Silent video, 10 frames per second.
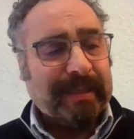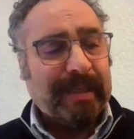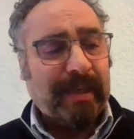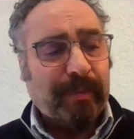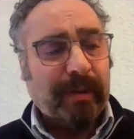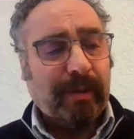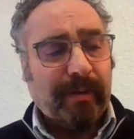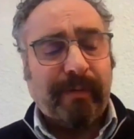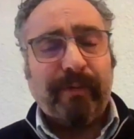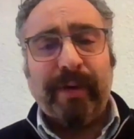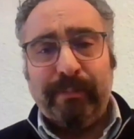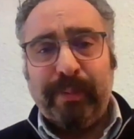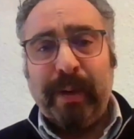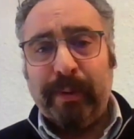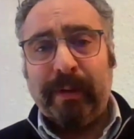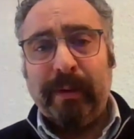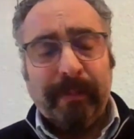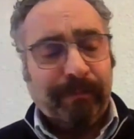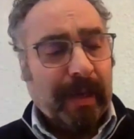I stayed with a lot of Green people, or